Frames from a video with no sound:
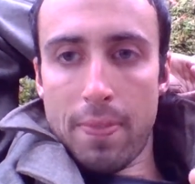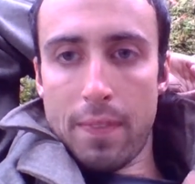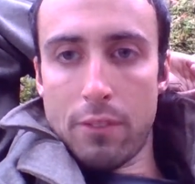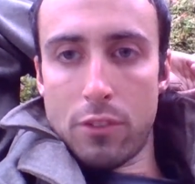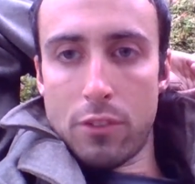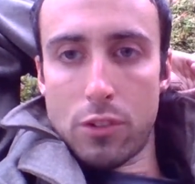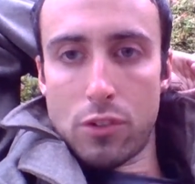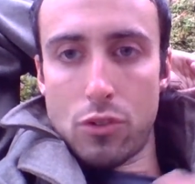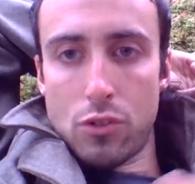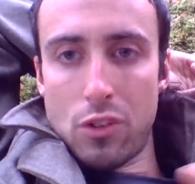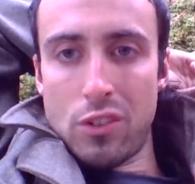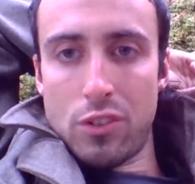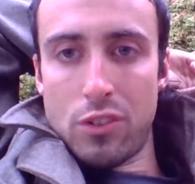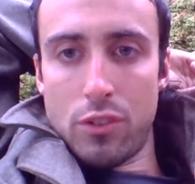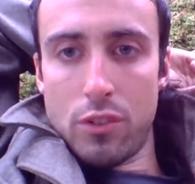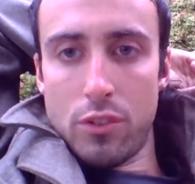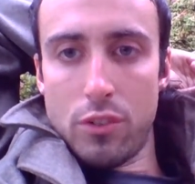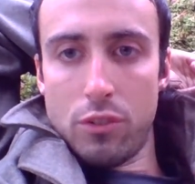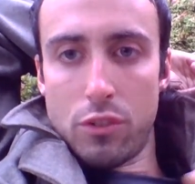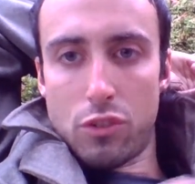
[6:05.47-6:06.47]

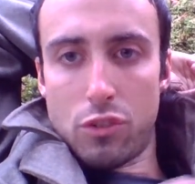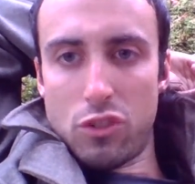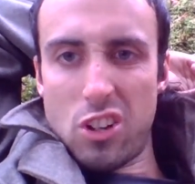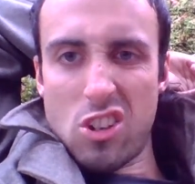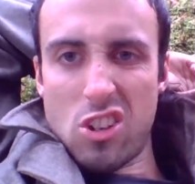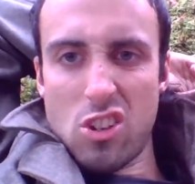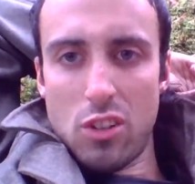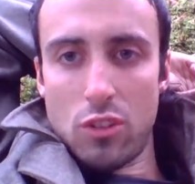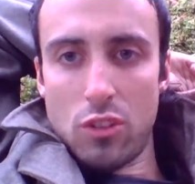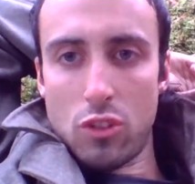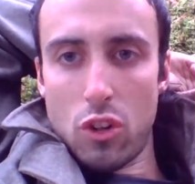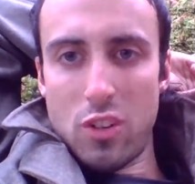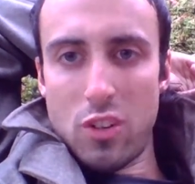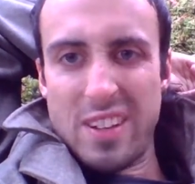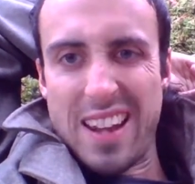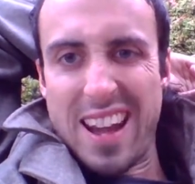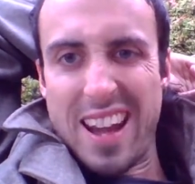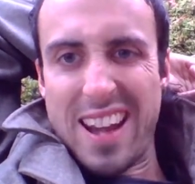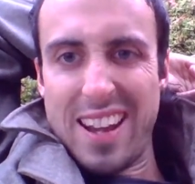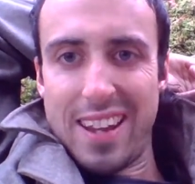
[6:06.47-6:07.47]
restrictions on
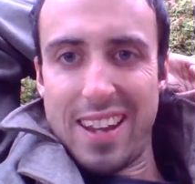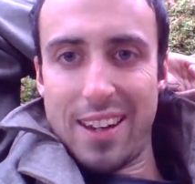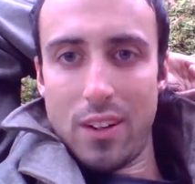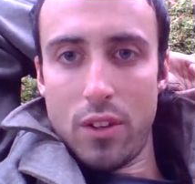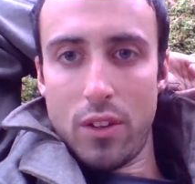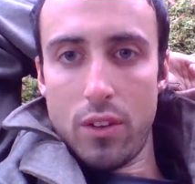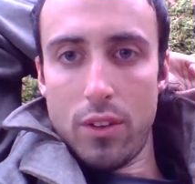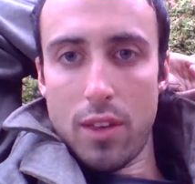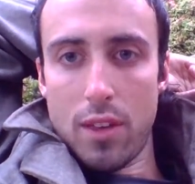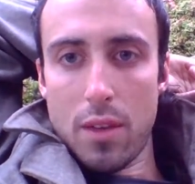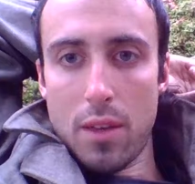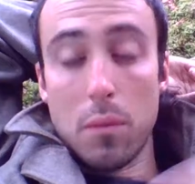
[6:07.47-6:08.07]
dating and all that.